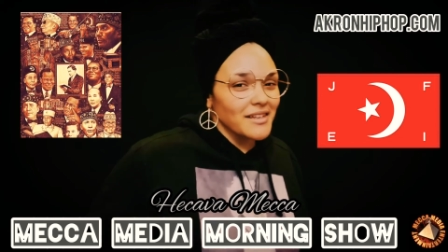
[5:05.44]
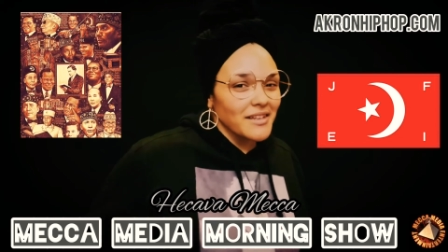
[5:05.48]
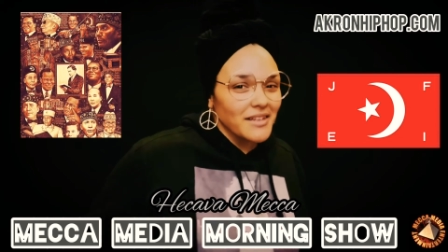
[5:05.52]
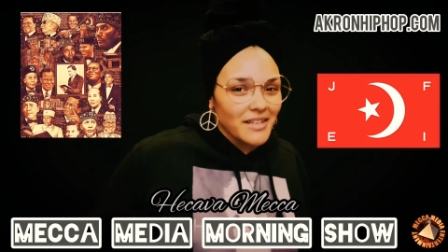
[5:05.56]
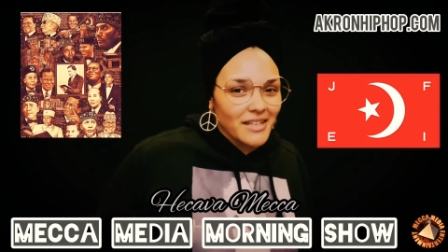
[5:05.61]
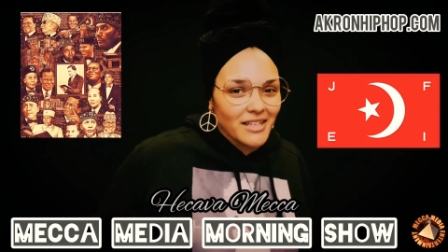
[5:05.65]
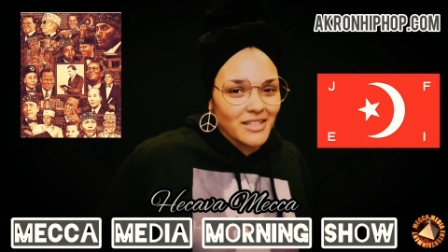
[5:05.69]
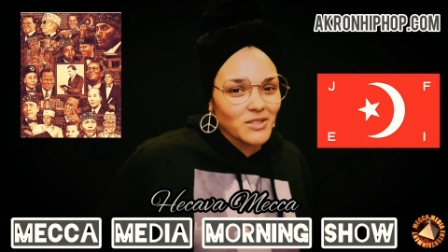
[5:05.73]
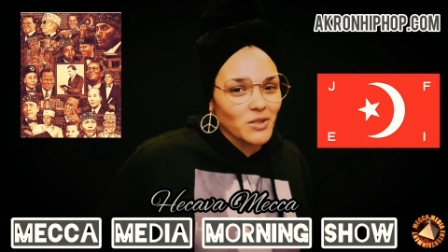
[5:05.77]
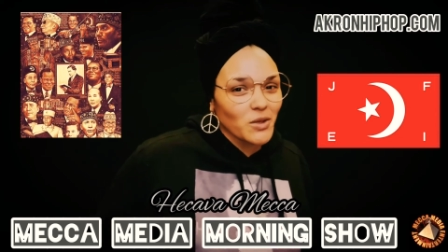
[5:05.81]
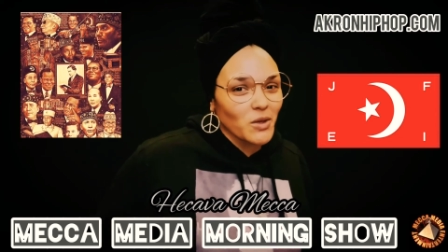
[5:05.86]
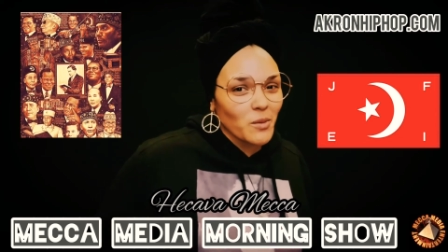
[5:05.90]

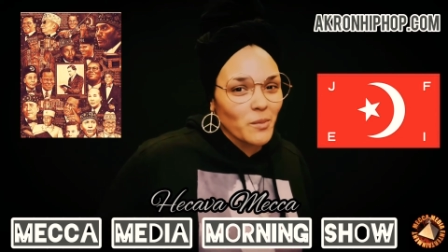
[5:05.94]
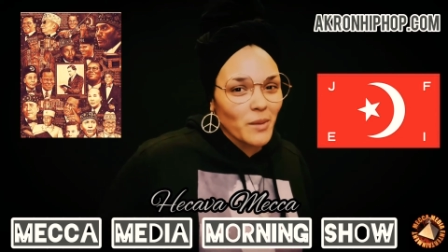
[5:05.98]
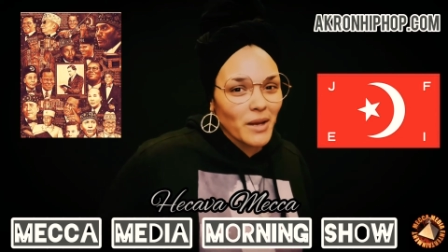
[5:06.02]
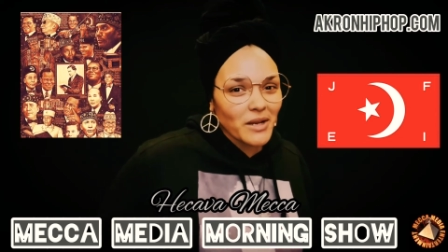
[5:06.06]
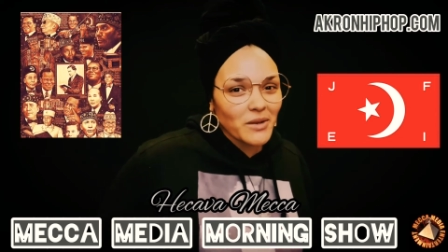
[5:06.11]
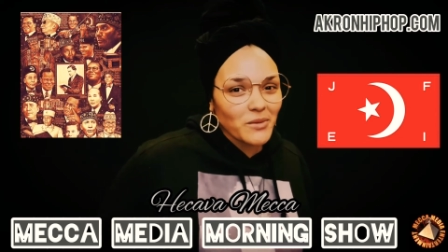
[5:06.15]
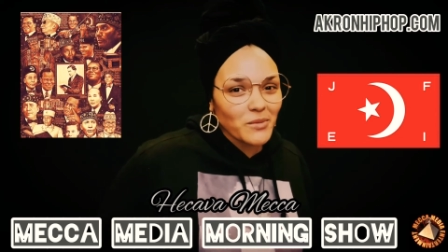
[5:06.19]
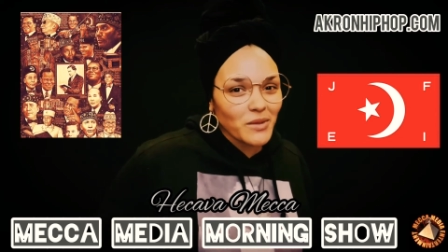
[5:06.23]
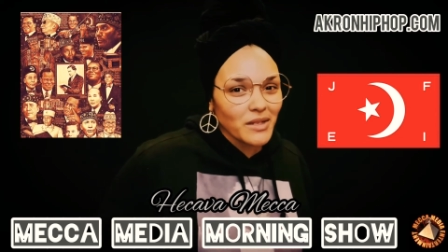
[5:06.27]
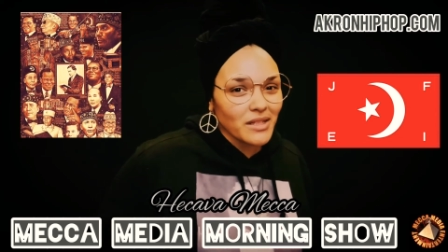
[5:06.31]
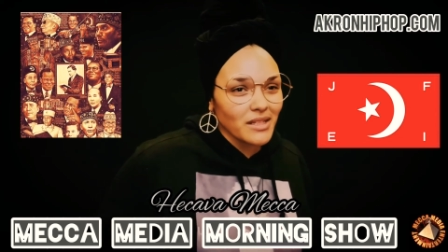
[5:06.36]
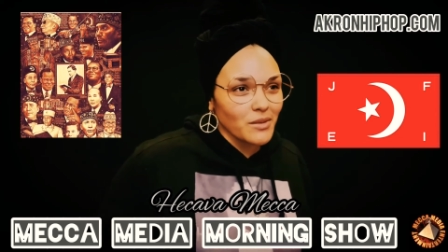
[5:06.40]
Cause don't nobody
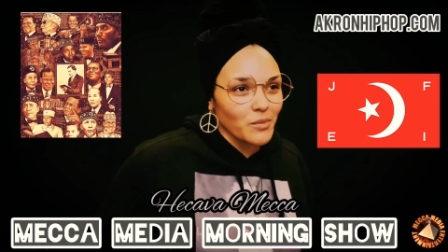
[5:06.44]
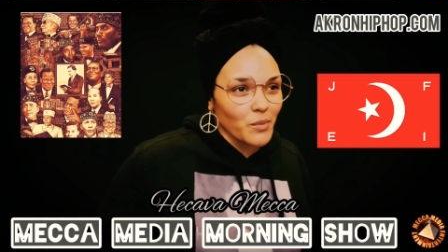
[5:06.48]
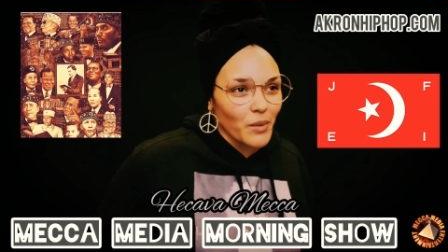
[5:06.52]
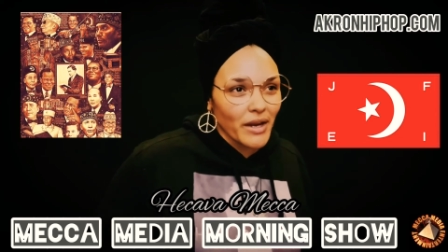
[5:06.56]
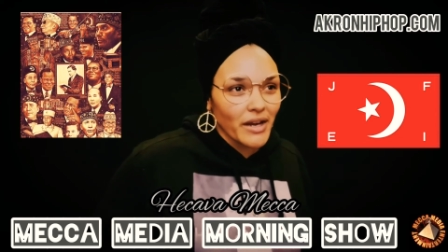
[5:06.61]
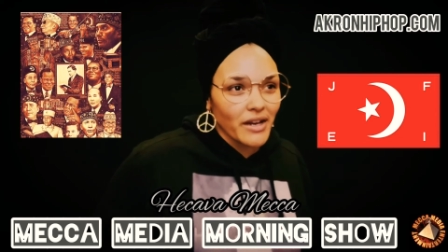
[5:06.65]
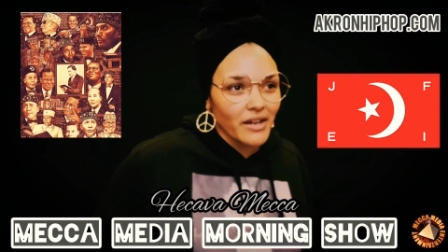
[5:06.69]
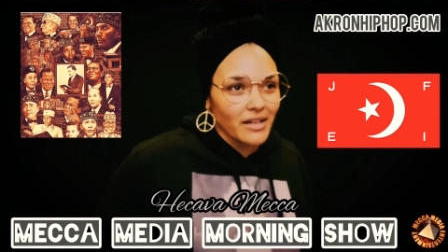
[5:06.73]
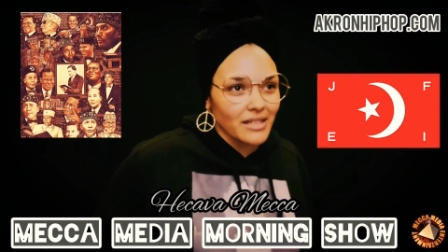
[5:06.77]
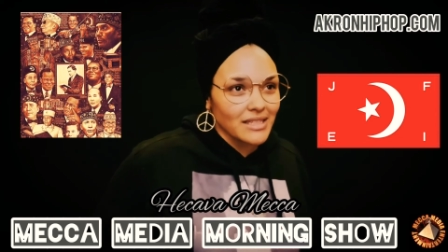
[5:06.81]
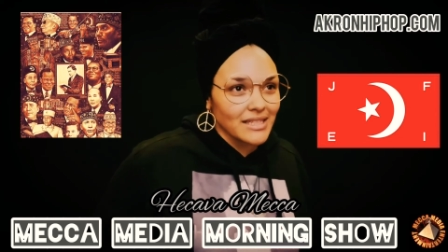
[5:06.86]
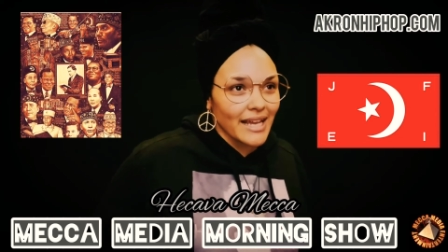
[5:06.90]
really wear
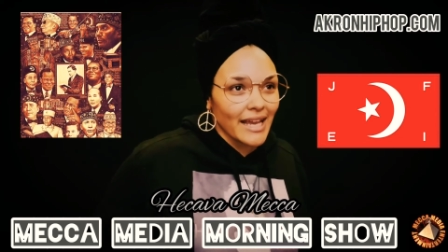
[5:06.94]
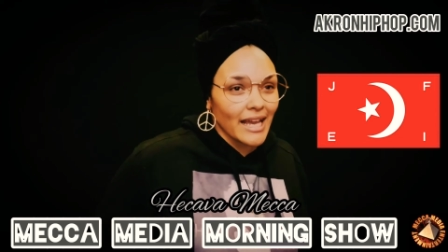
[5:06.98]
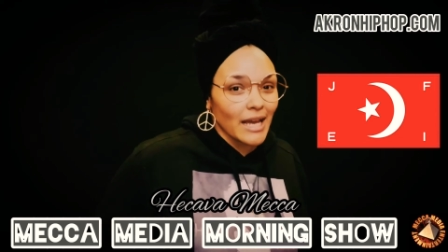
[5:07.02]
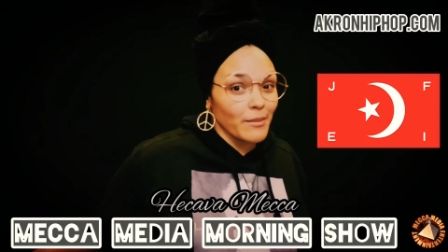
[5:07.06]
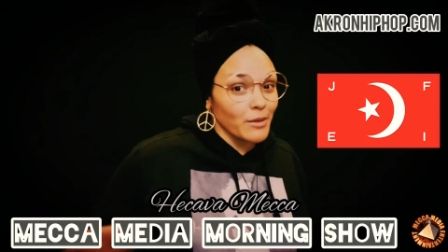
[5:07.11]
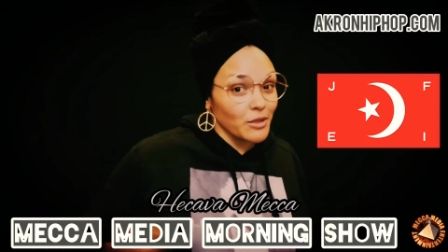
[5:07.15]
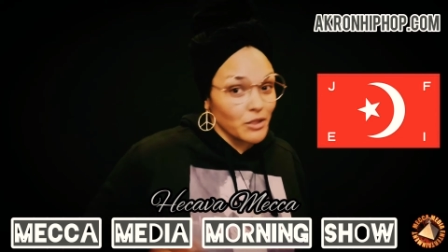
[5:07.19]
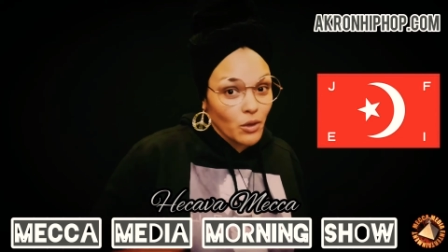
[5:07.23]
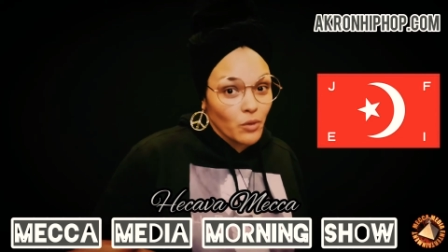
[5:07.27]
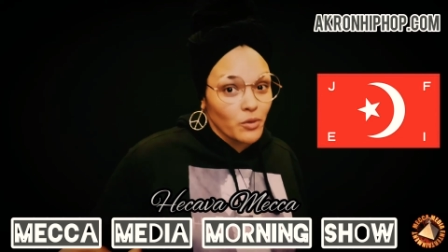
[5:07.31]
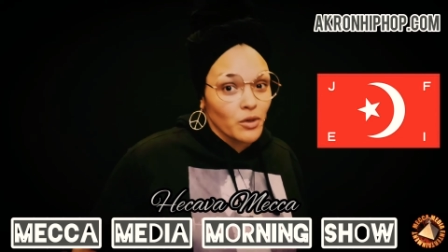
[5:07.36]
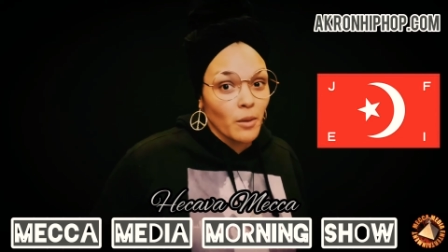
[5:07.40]
a Tam
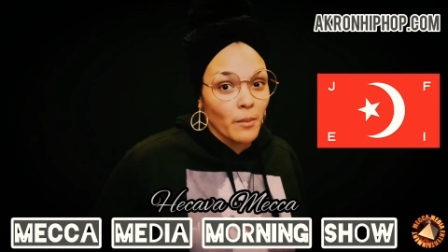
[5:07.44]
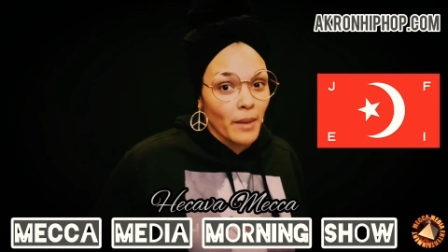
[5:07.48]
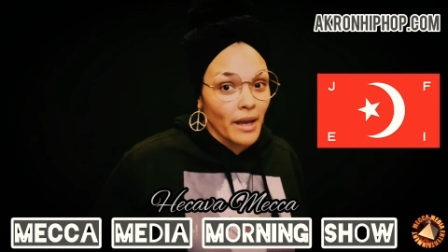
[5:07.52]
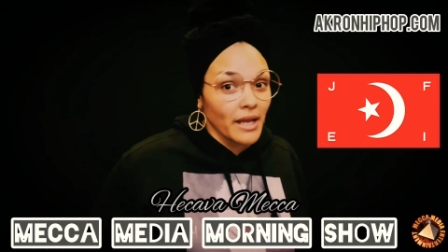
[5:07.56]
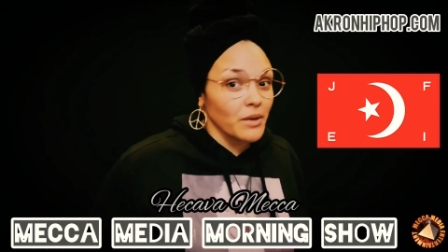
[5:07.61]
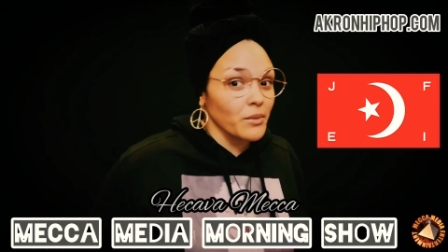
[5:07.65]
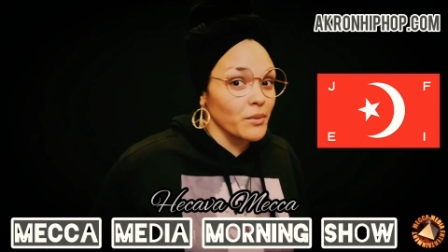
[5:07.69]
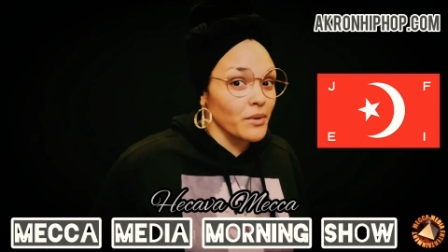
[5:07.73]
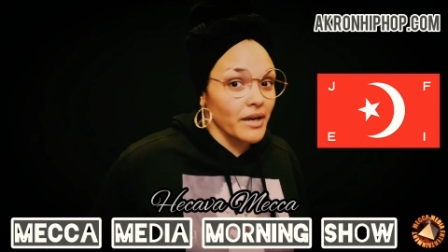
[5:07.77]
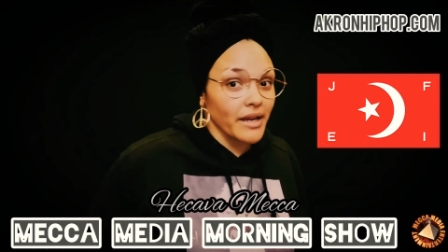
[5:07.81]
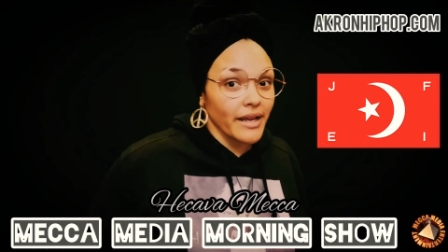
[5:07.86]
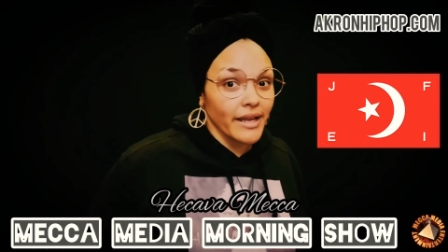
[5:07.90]
and don't nobody
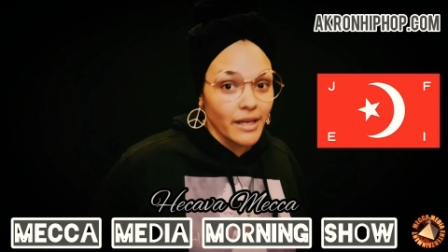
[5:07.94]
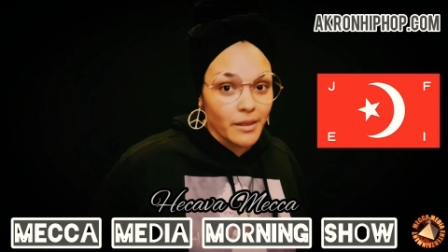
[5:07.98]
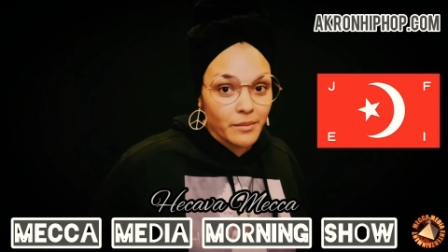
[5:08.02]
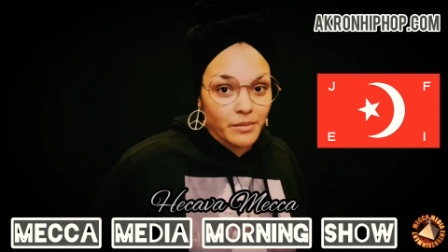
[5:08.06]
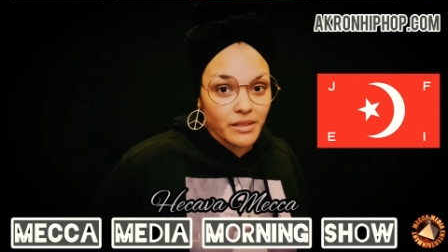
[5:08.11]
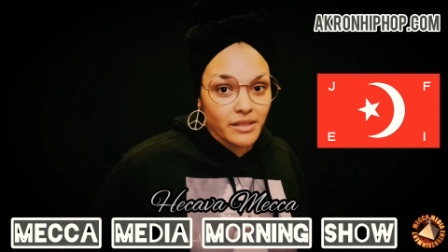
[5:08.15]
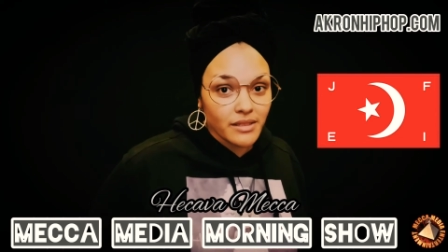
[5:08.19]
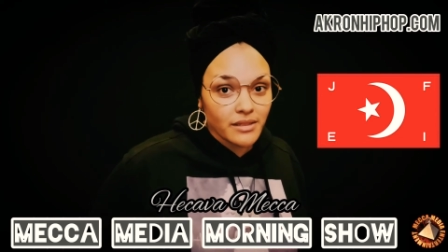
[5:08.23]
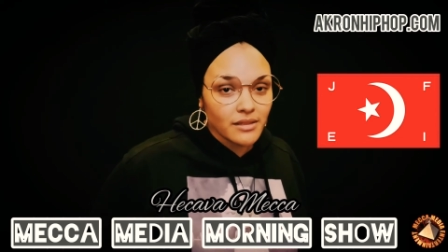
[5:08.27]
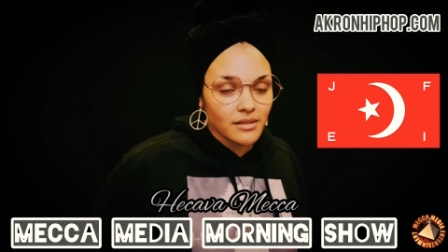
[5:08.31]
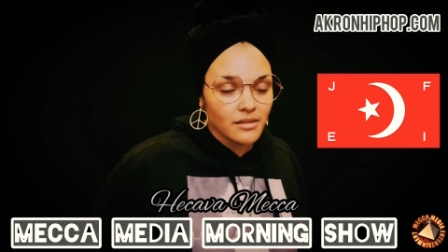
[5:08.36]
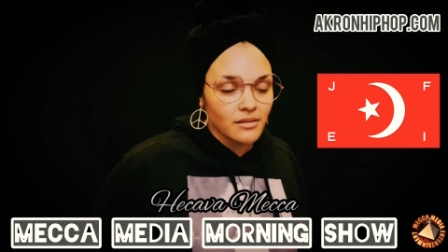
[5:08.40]
wear a
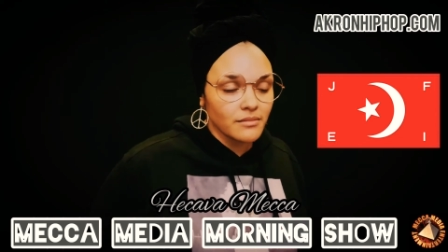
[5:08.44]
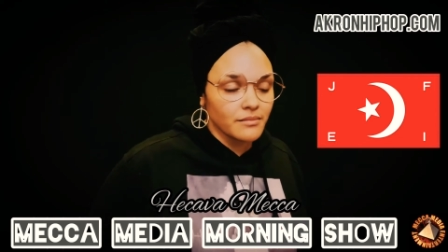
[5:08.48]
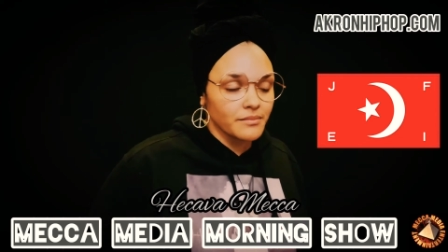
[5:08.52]
headpiece.